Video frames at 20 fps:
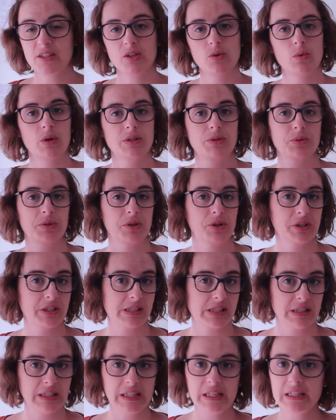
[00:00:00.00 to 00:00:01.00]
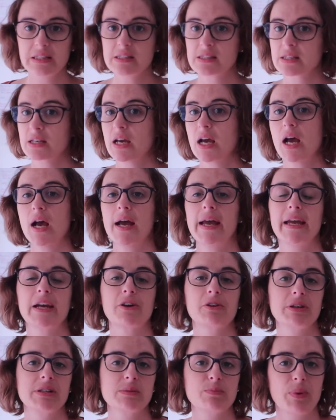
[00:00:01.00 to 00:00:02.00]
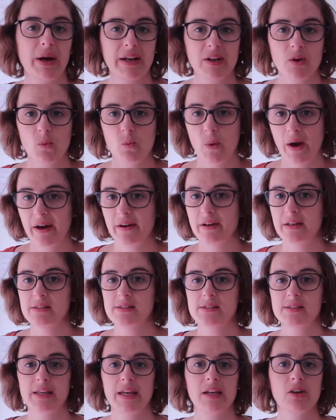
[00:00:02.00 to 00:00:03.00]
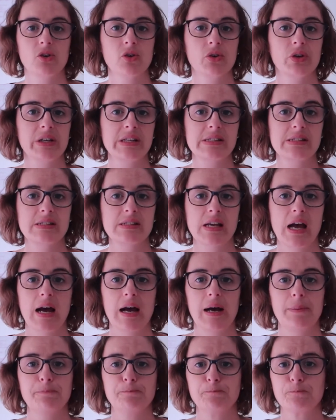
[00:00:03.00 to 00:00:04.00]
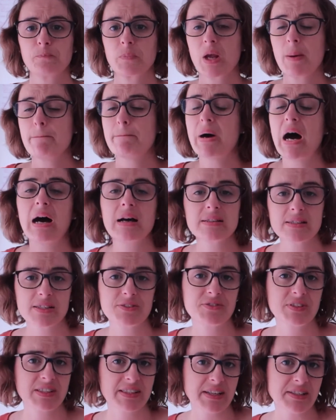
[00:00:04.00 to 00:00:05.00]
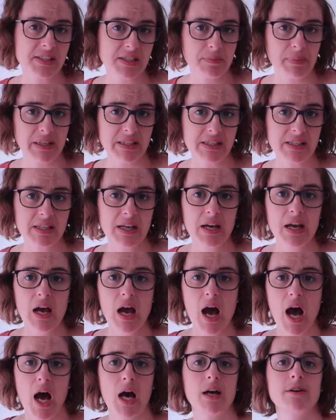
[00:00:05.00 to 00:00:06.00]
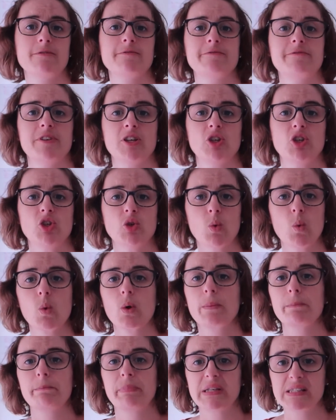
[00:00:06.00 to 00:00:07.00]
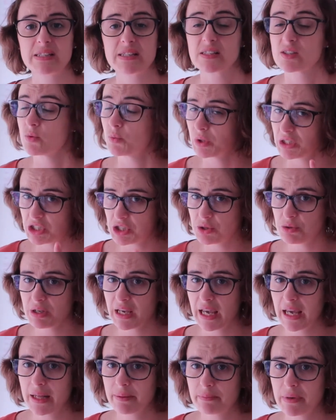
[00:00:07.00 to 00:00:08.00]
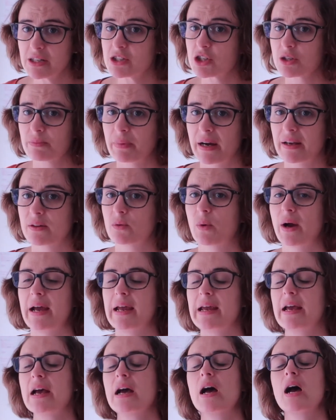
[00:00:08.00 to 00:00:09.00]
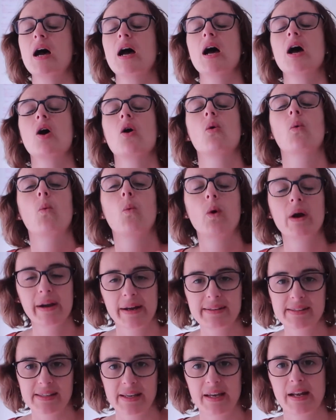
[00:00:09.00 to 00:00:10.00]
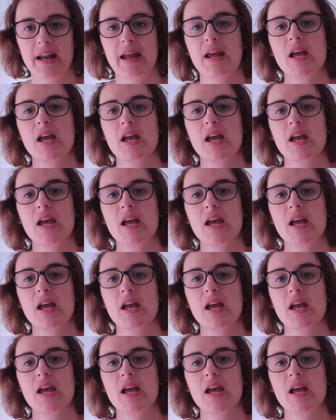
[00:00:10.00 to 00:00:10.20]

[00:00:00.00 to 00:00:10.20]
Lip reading: you want to increase leads, increase brand awareness, increase positive sentiment of your business, which you can measure, by the way? What is it?